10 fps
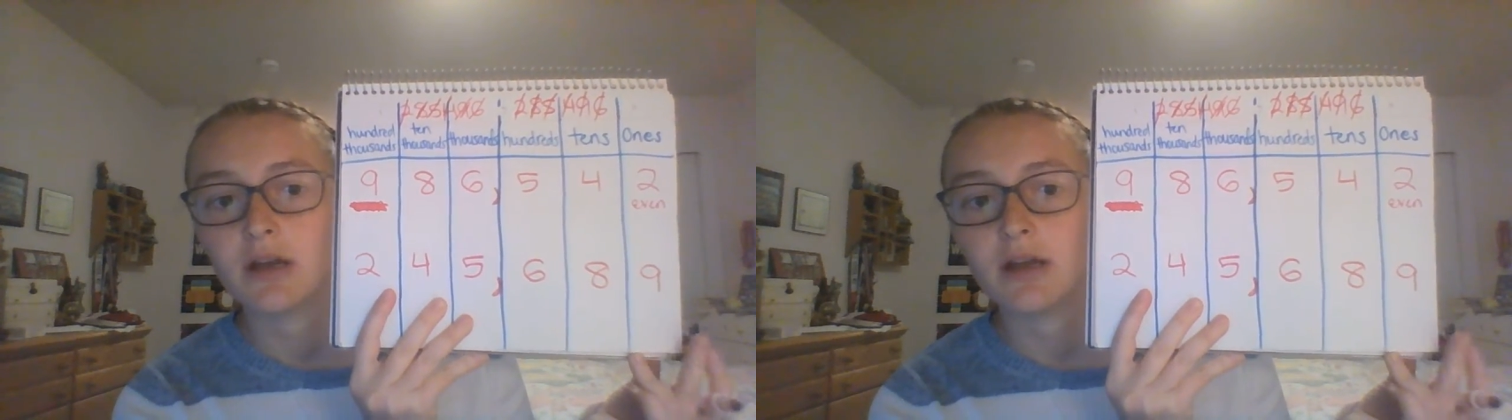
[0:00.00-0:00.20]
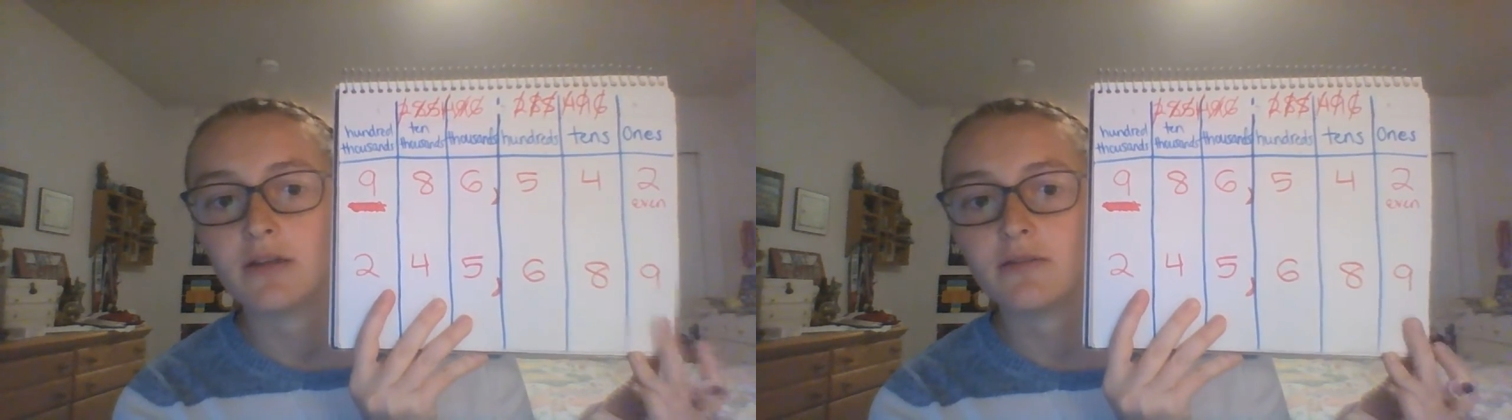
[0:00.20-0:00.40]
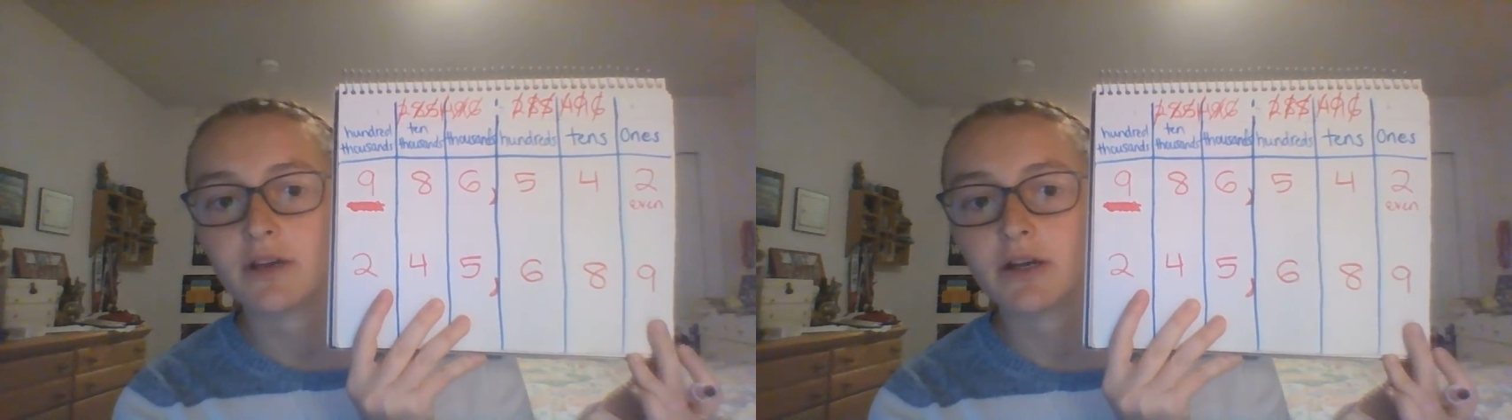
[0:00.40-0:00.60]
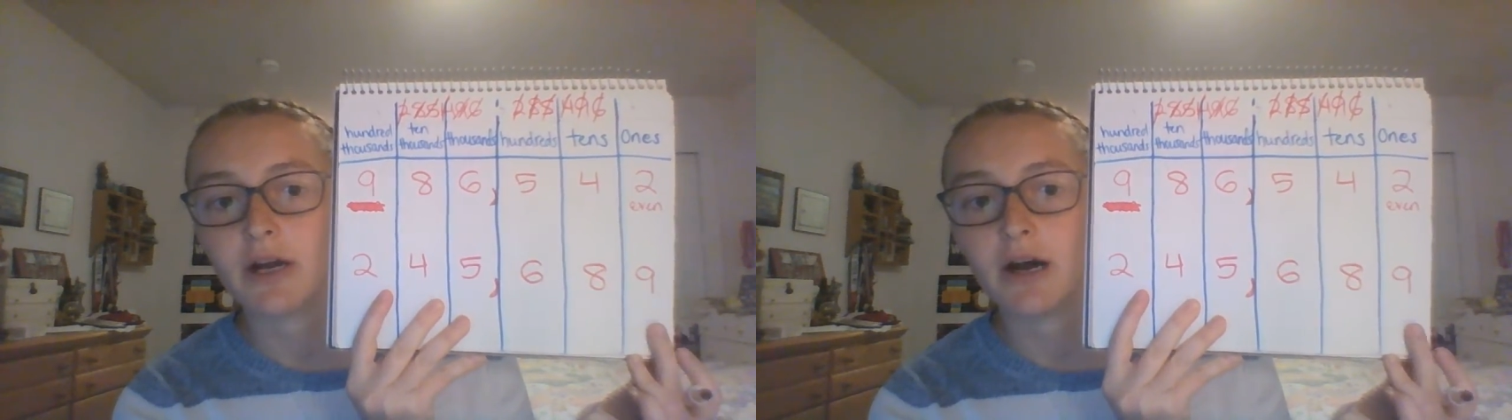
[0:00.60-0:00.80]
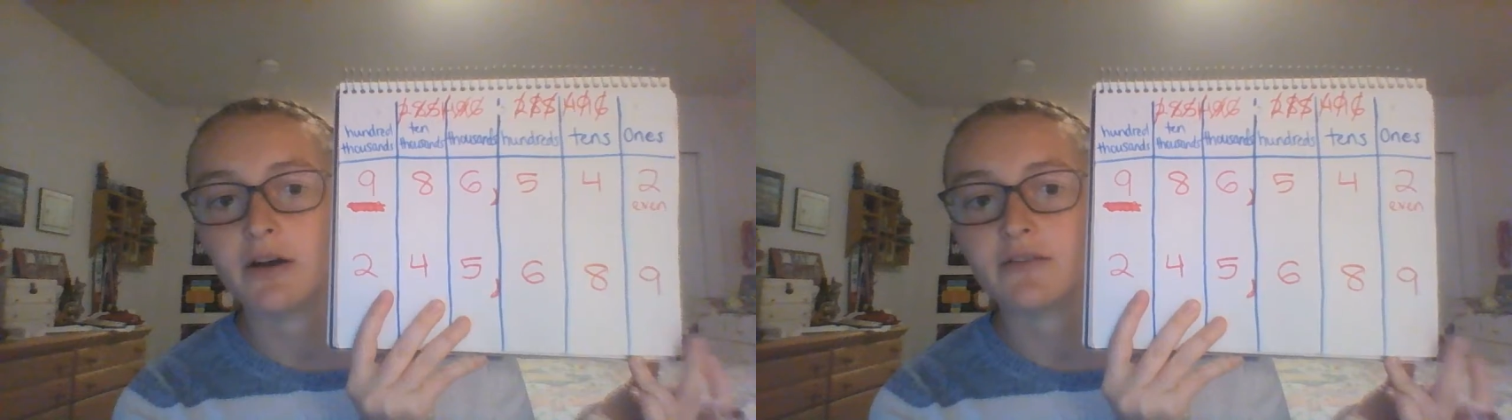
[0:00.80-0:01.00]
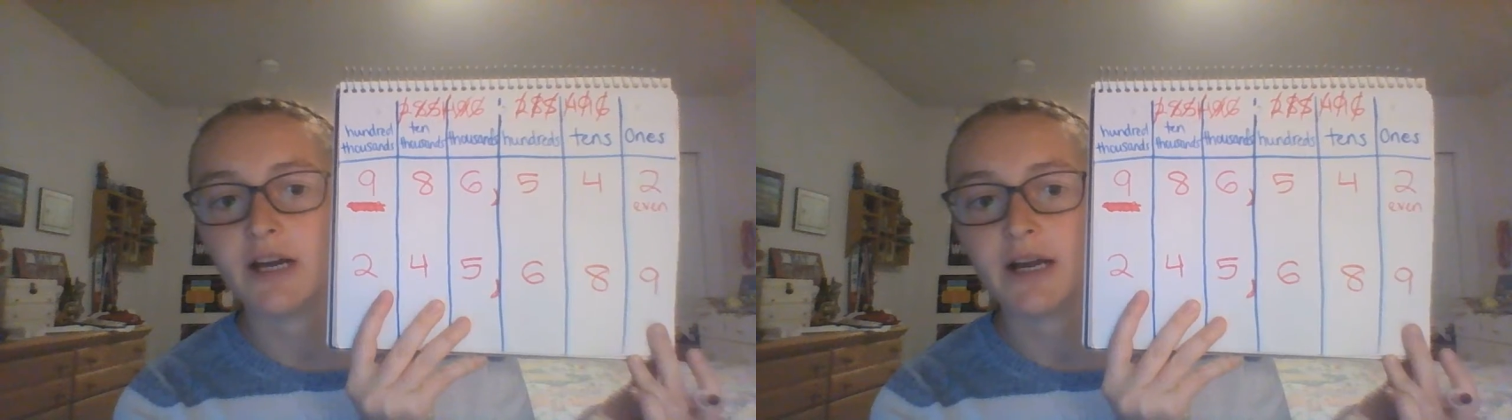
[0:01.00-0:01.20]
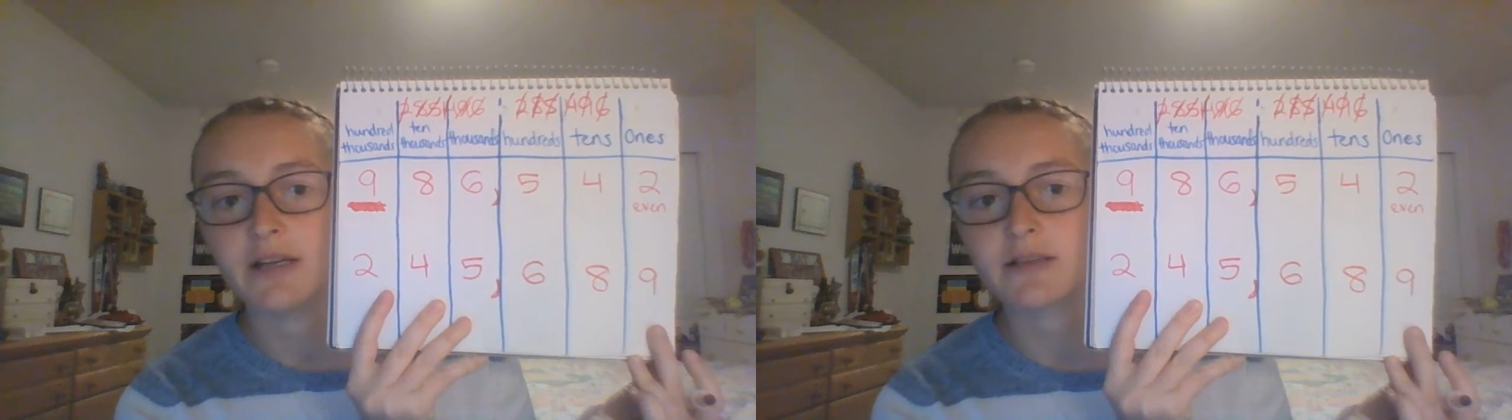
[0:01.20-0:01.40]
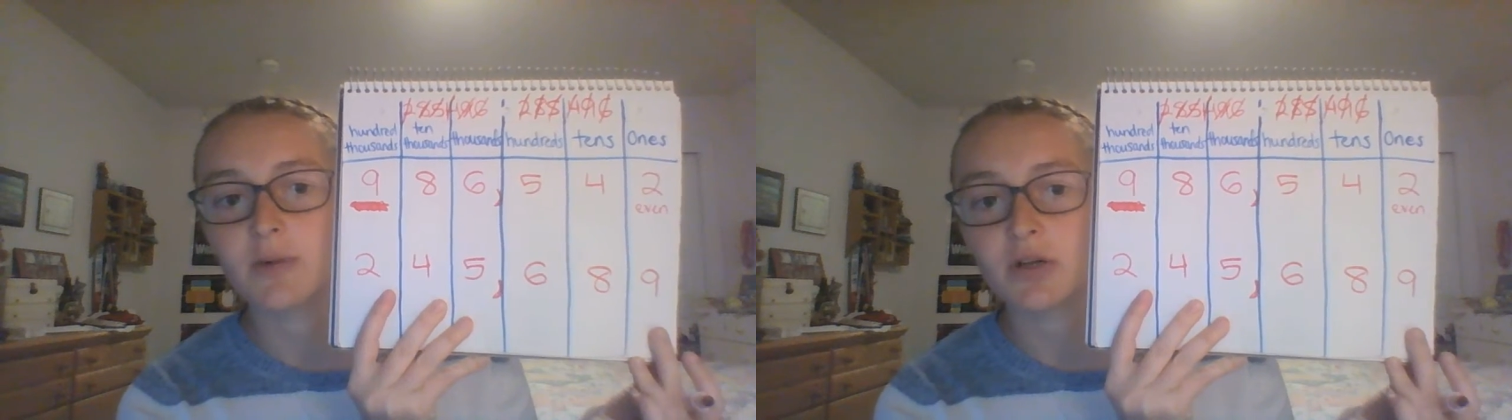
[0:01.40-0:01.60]
and figure out if 9
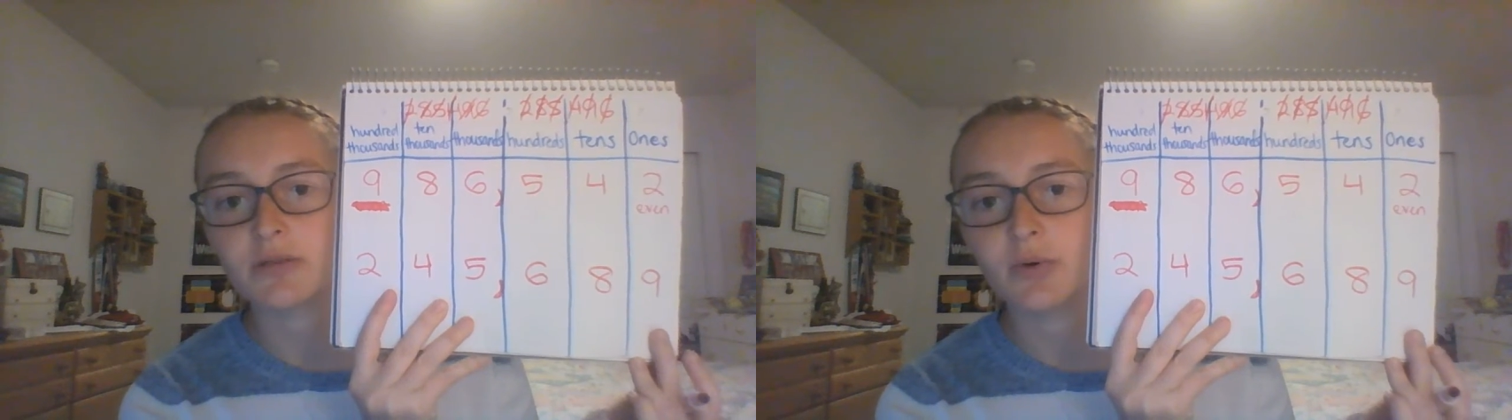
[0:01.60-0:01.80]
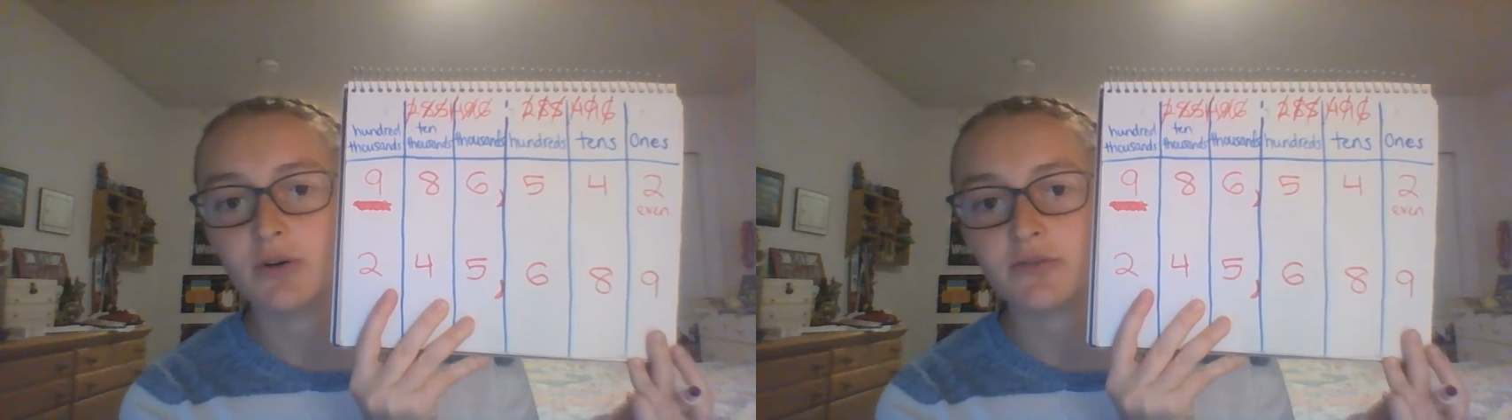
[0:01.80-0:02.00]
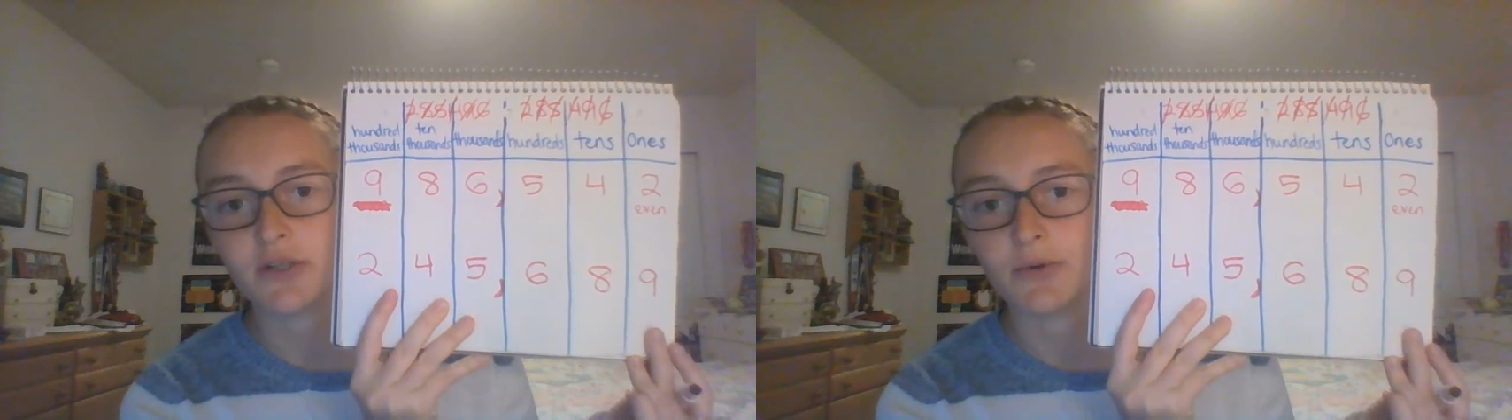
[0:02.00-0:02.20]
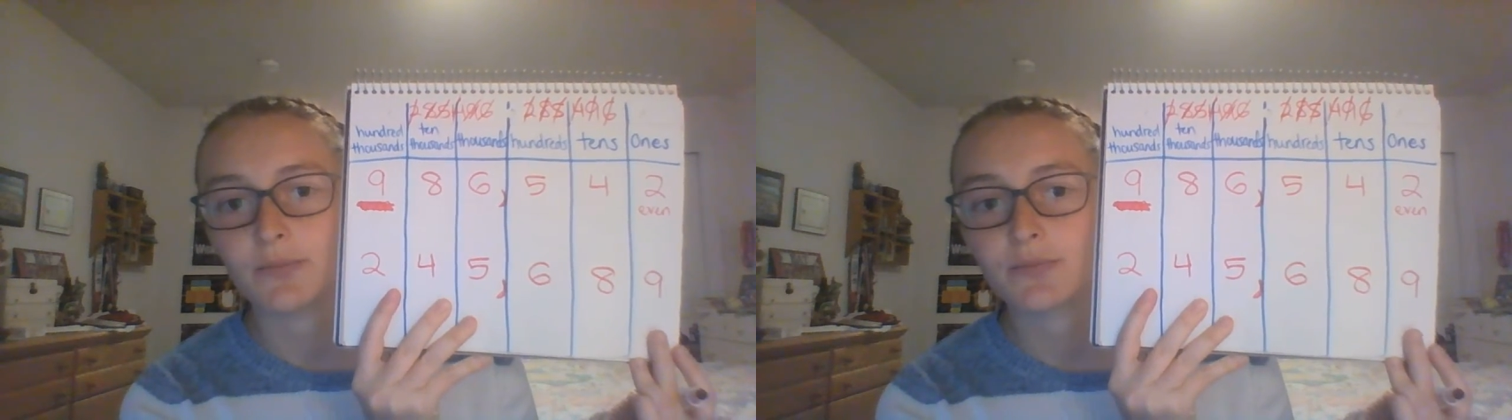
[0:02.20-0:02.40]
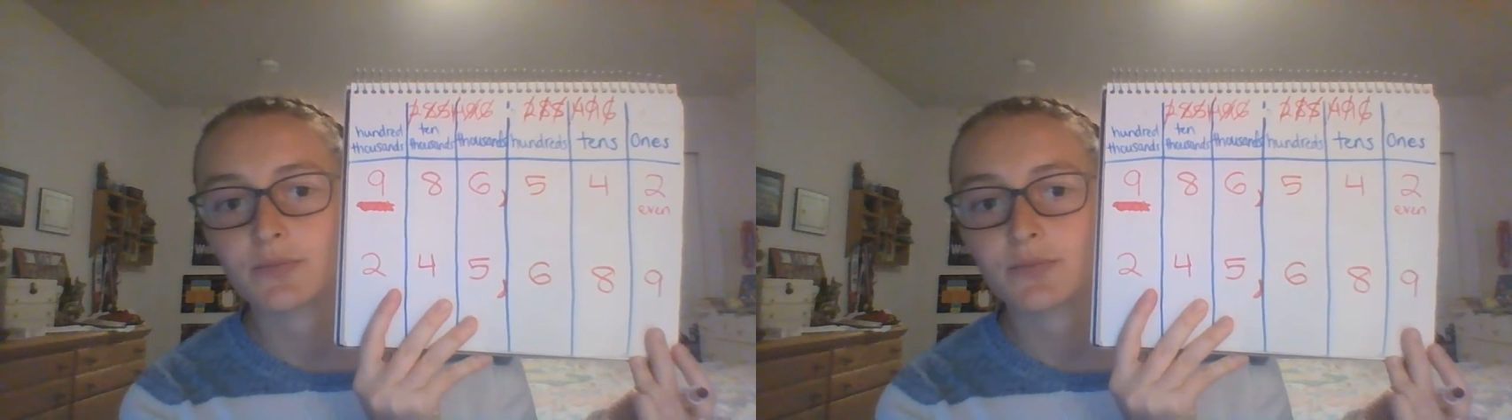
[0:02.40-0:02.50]
is a multiple of 2.